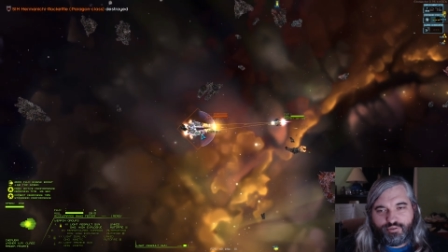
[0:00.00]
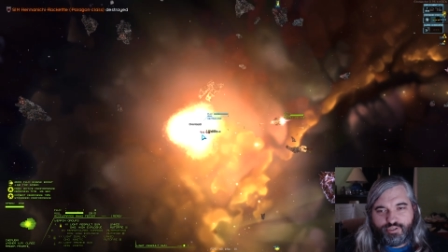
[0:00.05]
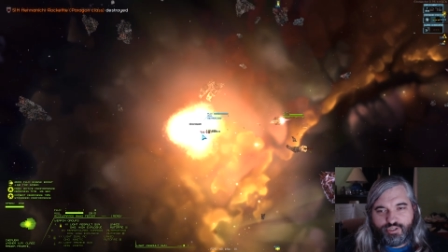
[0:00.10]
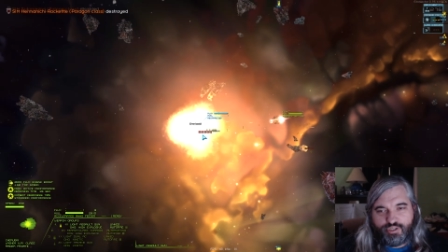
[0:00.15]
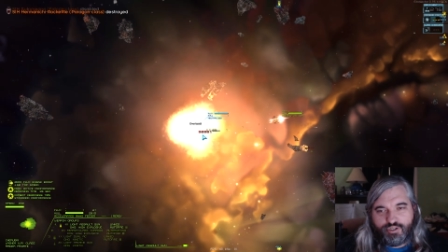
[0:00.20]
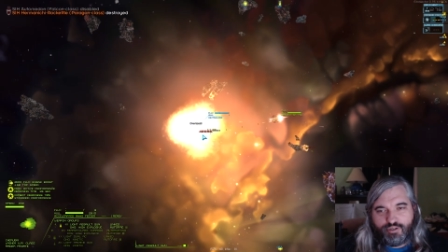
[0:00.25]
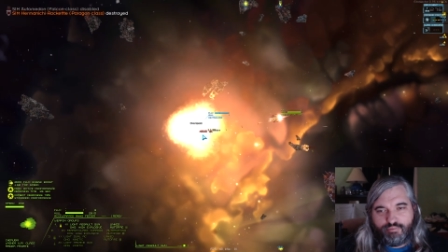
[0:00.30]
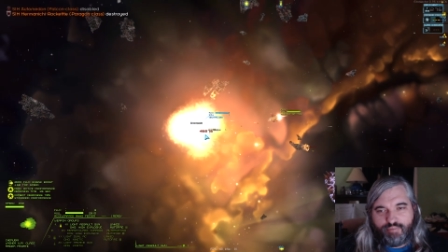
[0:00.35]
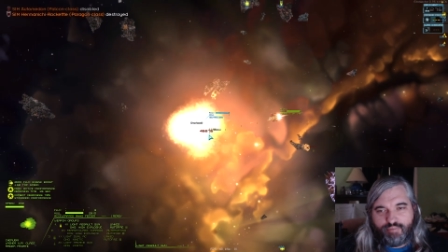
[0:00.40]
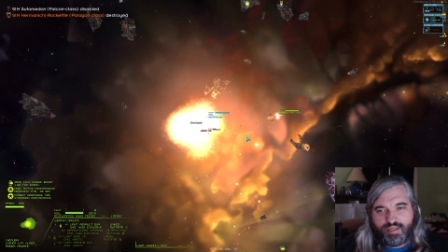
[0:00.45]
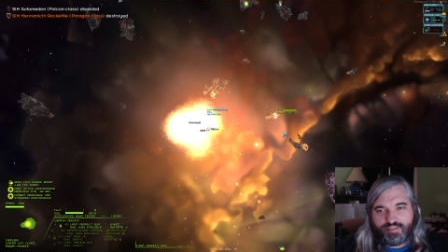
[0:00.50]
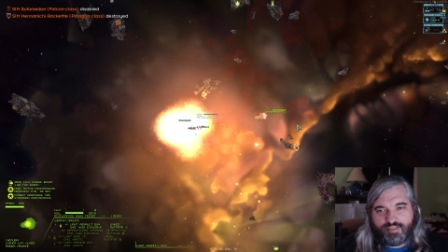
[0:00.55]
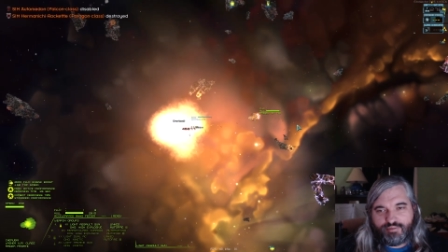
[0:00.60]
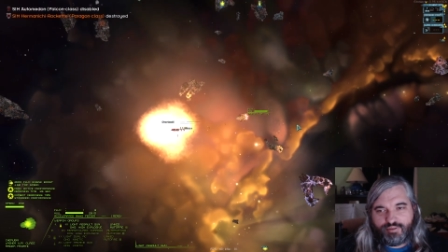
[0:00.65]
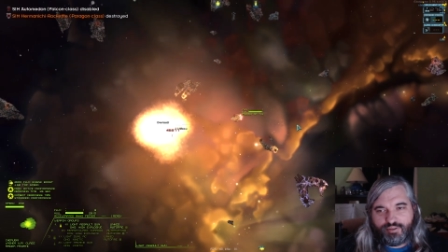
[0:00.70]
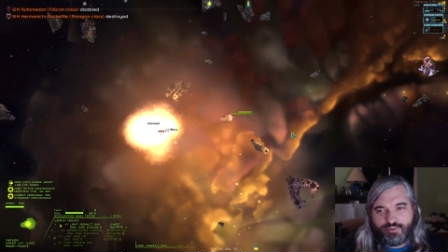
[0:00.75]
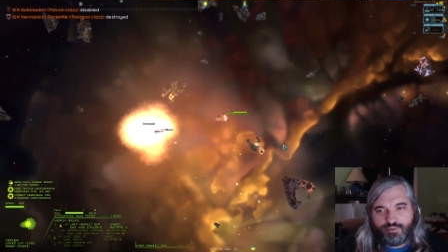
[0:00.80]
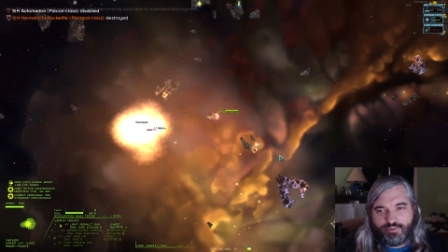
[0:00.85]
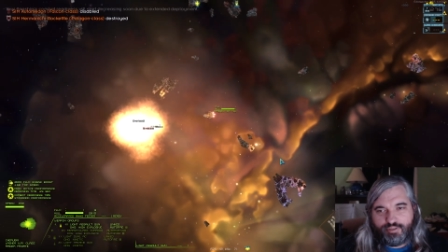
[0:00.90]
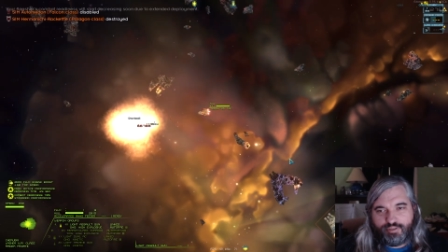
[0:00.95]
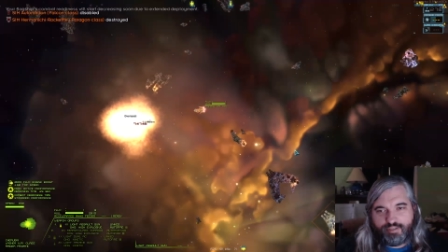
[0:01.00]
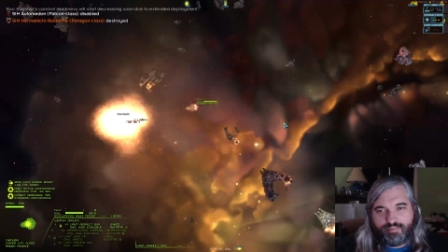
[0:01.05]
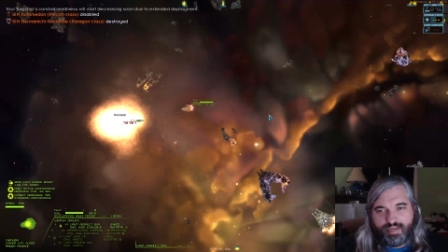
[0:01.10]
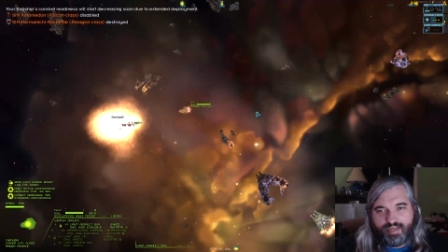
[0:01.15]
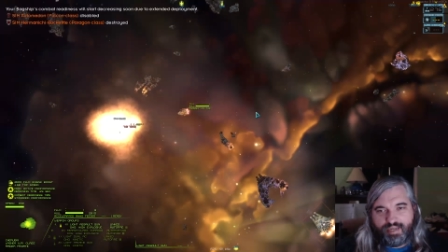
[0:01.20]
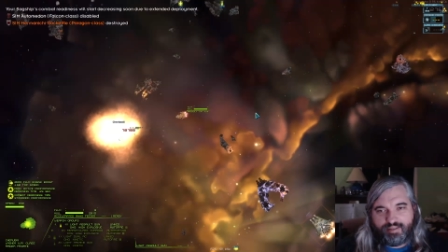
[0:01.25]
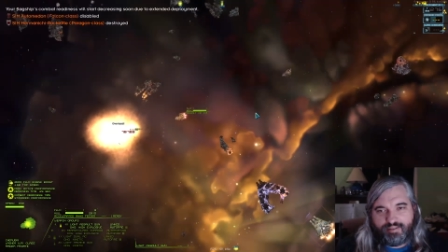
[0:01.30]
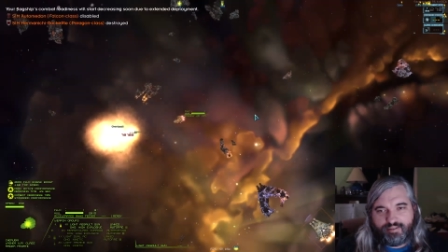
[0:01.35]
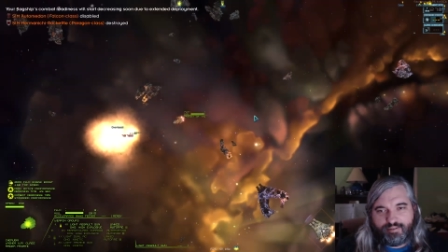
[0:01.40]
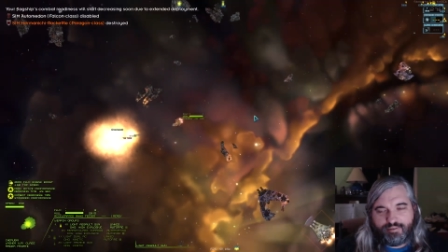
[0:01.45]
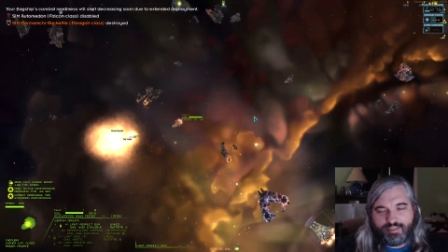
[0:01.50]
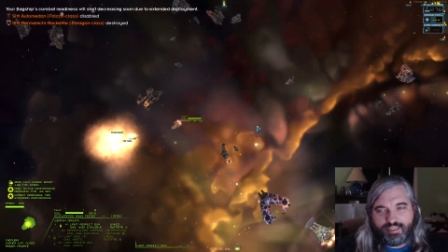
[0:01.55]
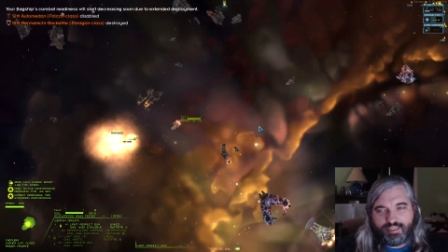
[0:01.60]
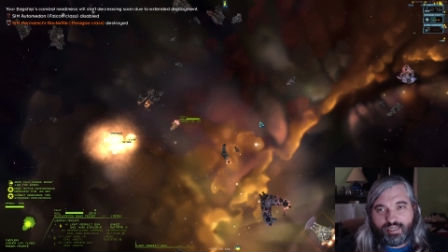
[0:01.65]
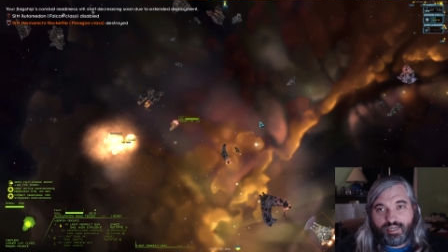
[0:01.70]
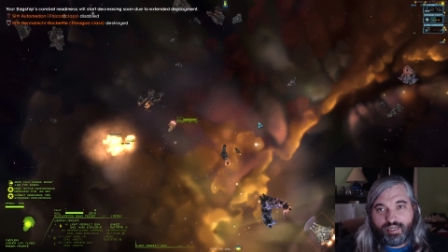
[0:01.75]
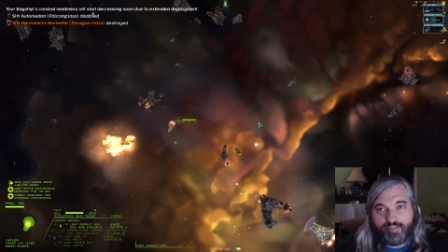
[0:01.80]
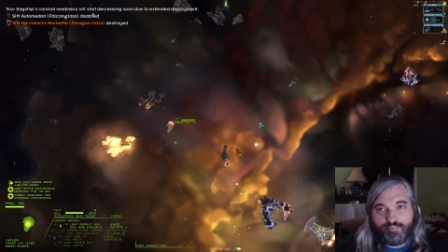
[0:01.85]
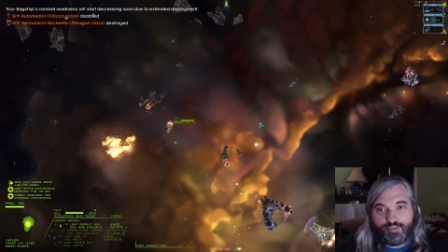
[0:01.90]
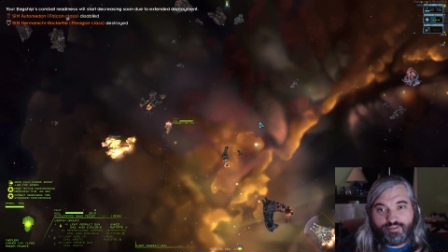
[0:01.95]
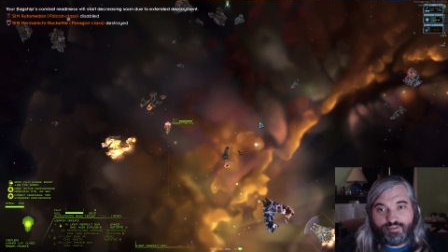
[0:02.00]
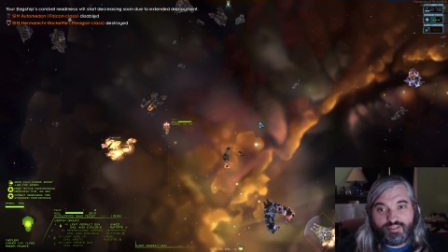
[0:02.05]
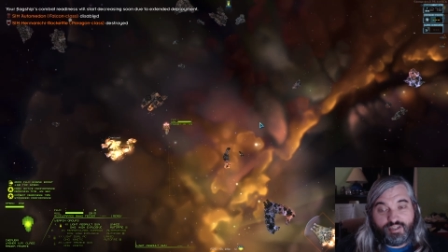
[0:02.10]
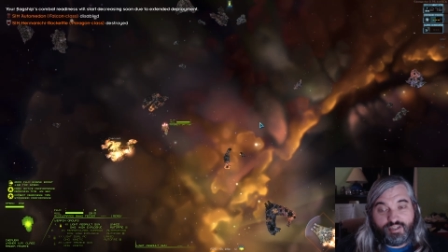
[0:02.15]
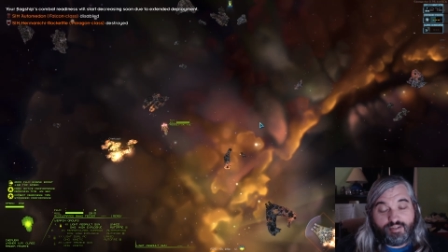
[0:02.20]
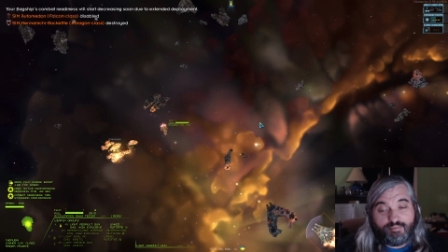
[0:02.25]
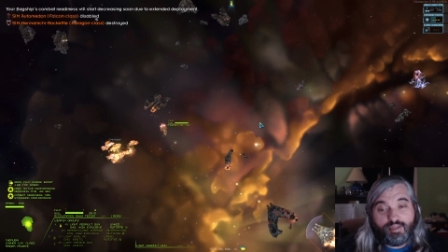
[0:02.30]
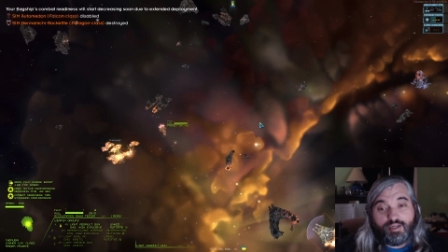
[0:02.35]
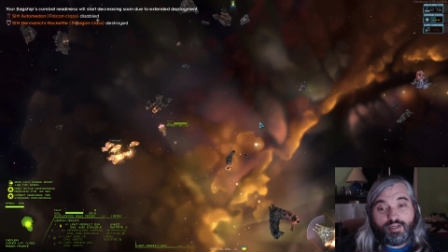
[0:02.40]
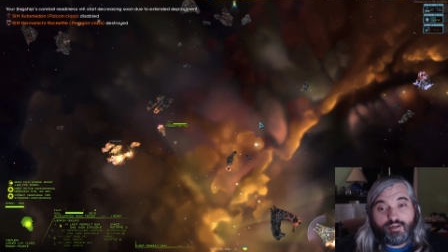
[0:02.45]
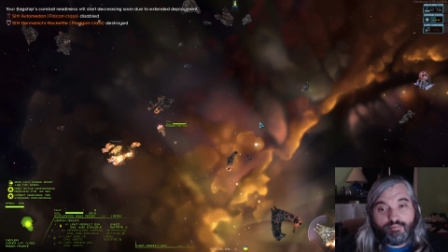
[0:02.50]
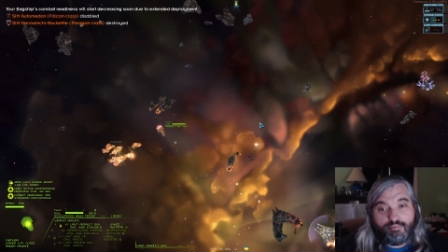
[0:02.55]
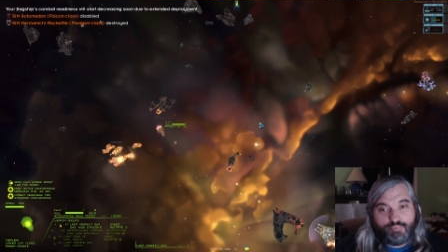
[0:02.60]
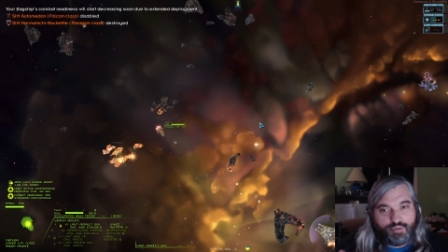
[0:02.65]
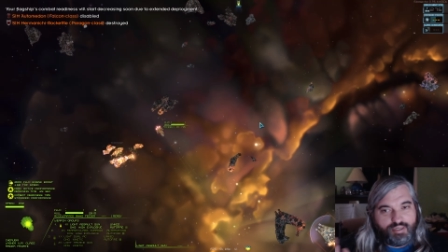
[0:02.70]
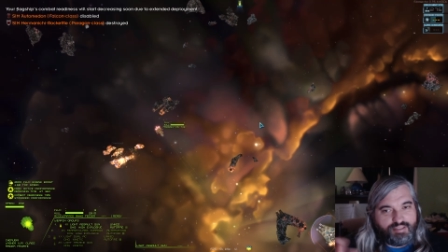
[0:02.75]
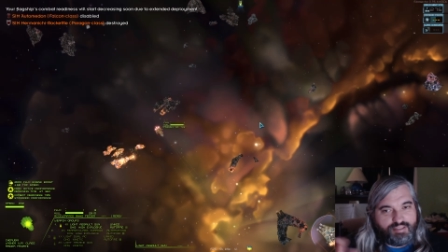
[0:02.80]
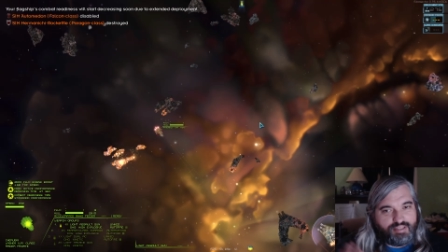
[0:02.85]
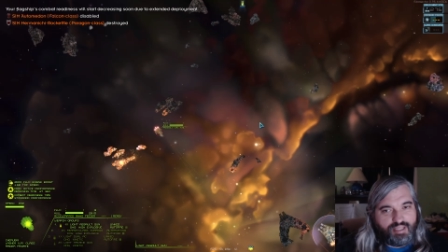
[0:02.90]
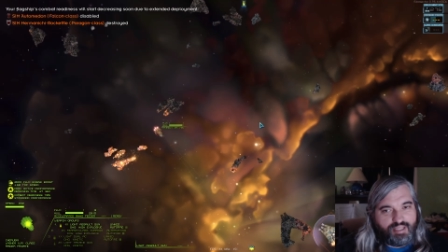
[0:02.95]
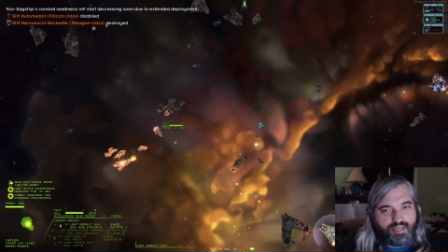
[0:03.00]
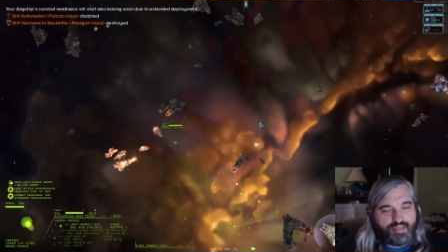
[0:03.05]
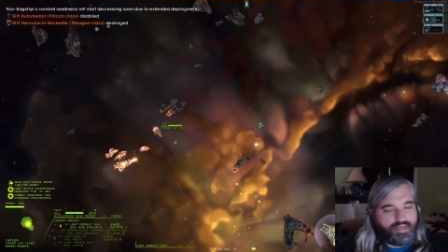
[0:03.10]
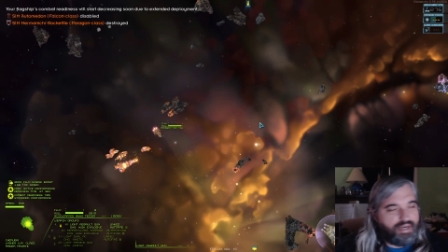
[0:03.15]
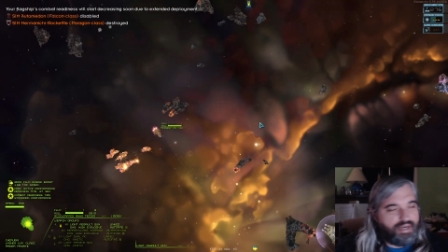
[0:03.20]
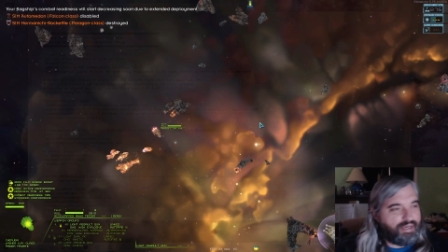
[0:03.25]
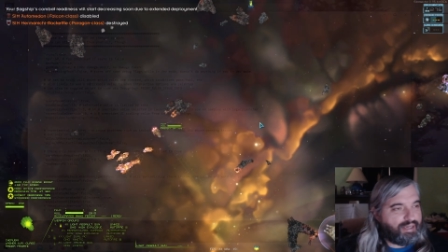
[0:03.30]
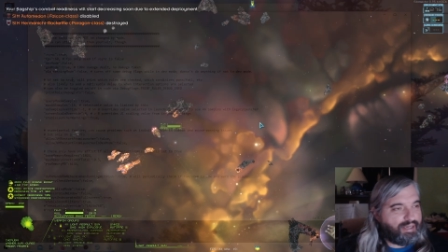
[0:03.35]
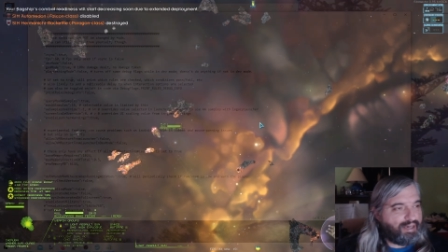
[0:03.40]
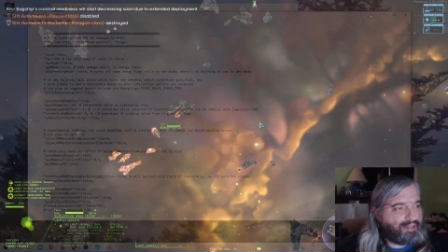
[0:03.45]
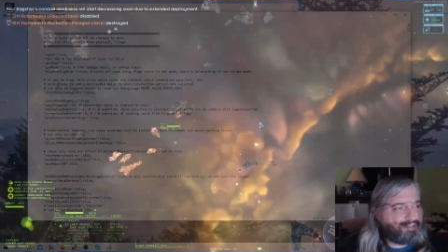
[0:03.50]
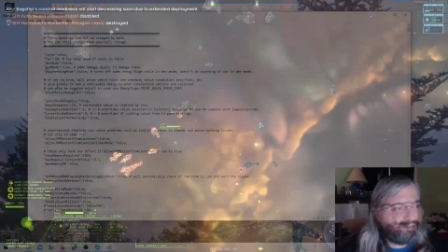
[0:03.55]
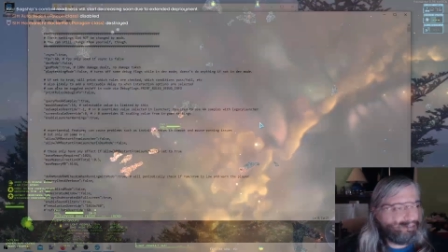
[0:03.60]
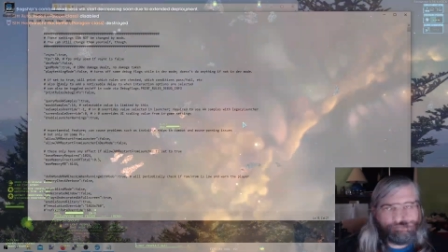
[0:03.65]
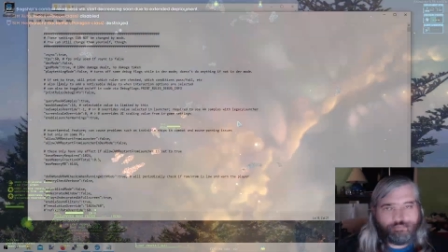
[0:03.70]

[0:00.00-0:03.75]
You don't mess with the Ludic Path here in God mode. It's on Praise Lud, I guess.